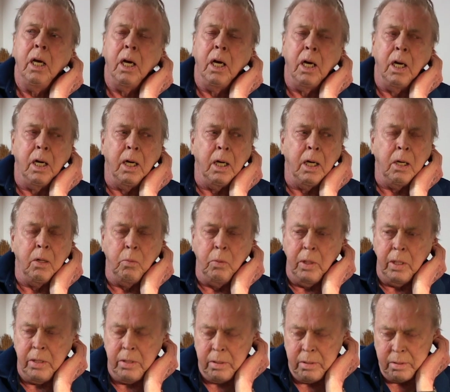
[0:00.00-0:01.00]
uh,
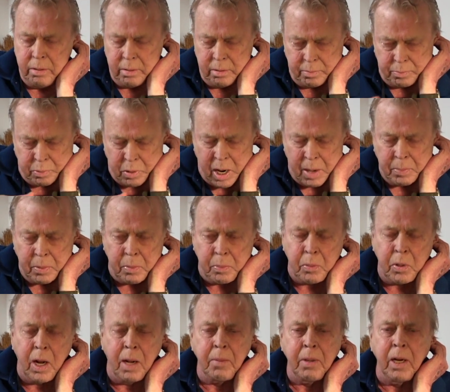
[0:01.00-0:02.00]
with proper
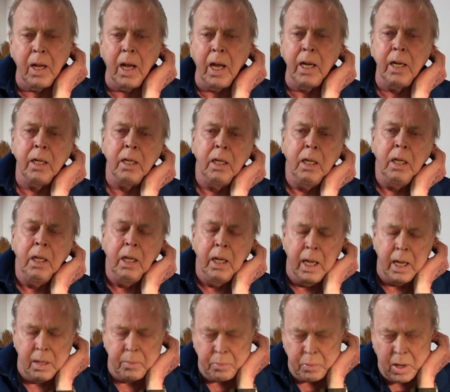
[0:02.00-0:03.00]
promenade
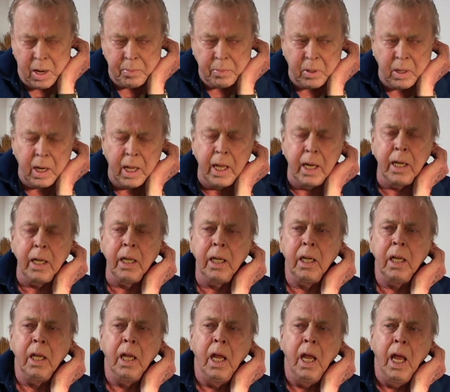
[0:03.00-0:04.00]
and a proper landing,
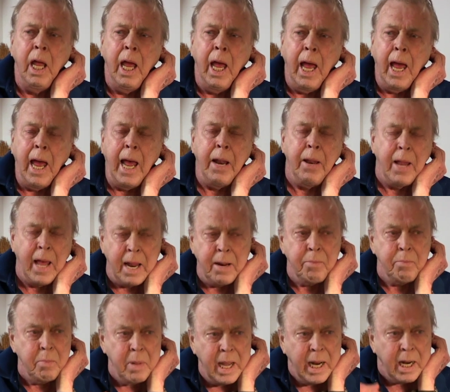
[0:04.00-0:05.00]
and
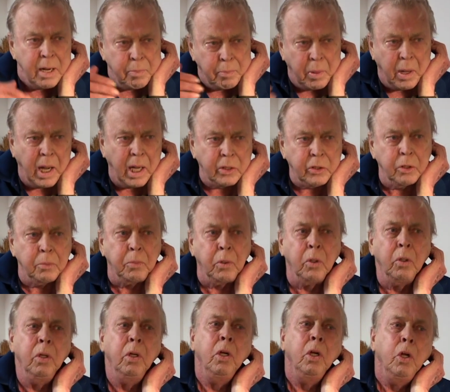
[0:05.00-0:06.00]
that made it
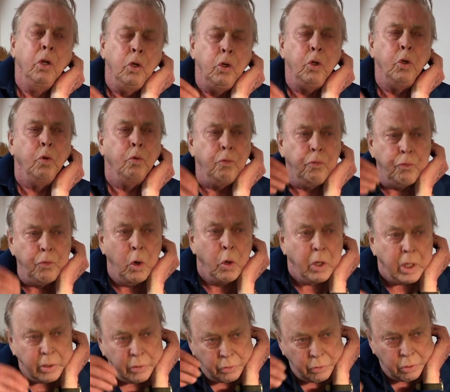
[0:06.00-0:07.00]
possible to
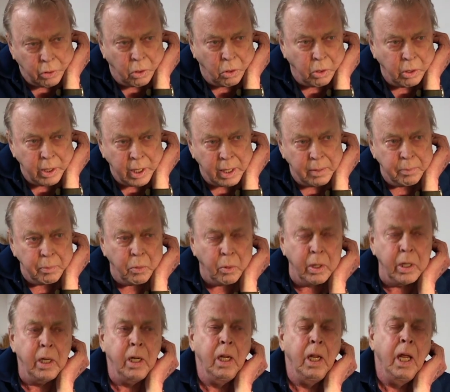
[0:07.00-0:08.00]
focus on that
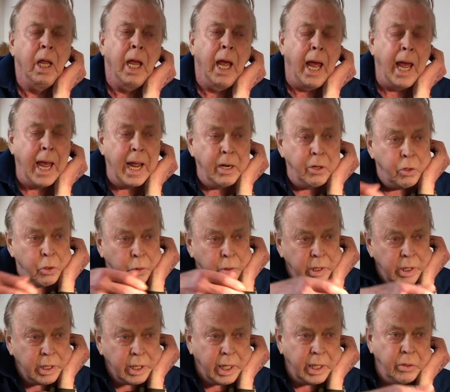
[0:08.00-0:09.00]
point and to
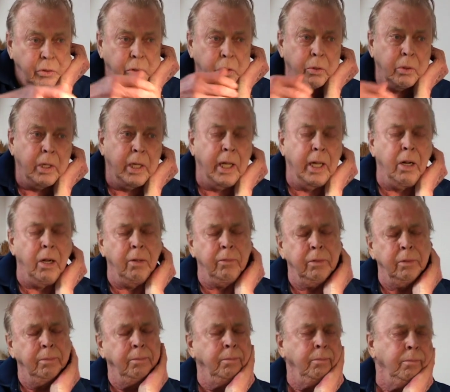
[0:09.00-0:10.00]
entice you to get
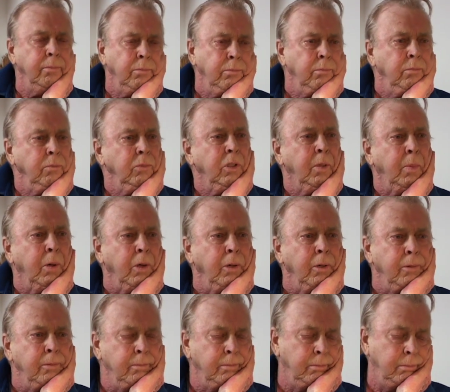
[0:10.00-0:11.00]
off
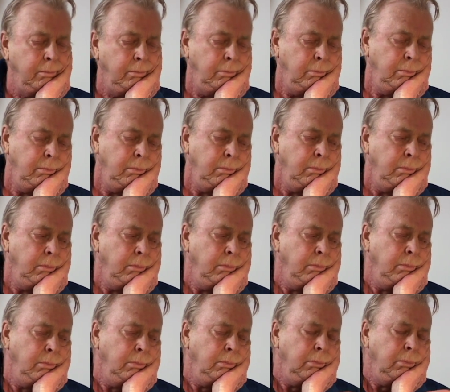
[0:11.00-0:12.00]
boats. So you
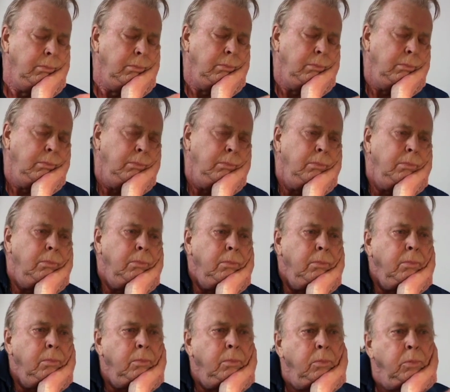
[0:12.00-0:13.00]
would be
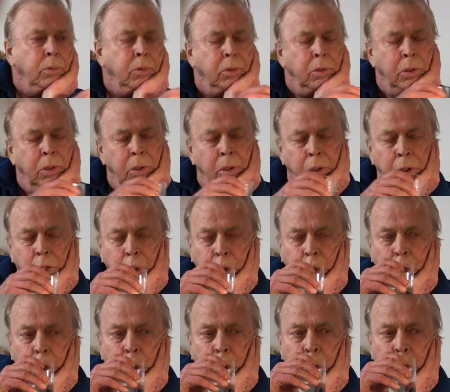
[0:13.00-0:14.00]
essentially
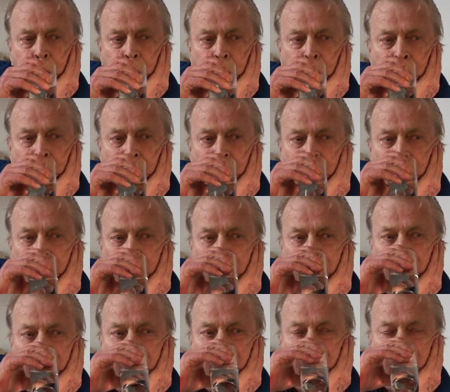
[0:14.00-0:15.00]
attracting
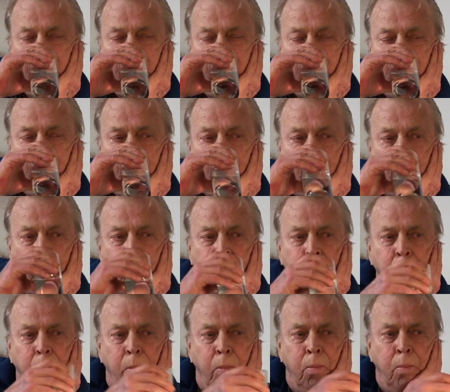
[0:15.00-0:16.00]
potential
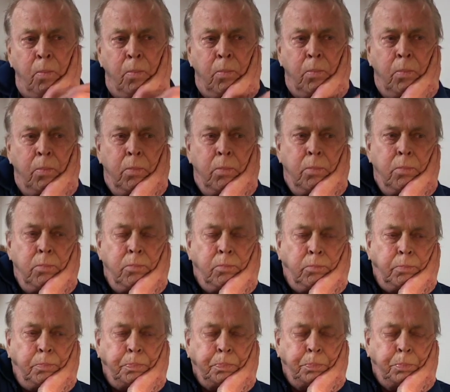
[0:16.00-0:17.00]
passengers at
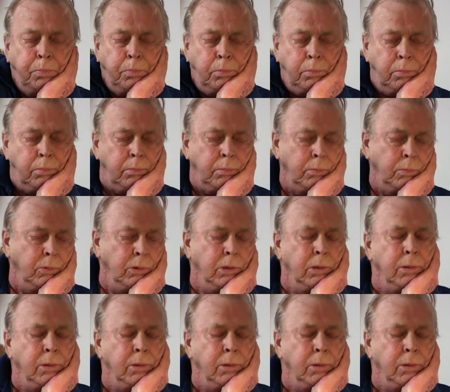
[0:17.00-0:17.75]
Harbor Place